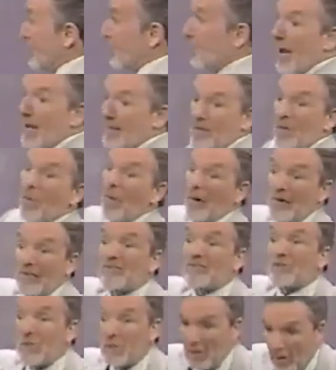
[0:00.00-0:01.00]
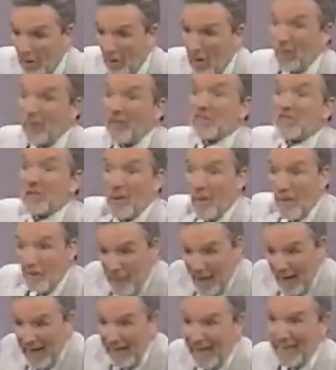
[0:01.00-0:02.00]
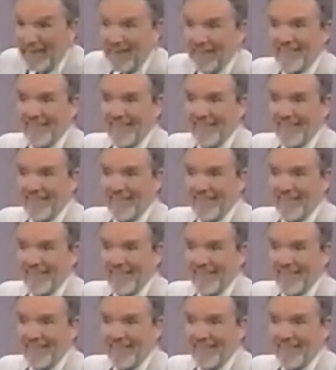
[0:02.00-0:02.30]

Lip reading: You had to work through your original pain.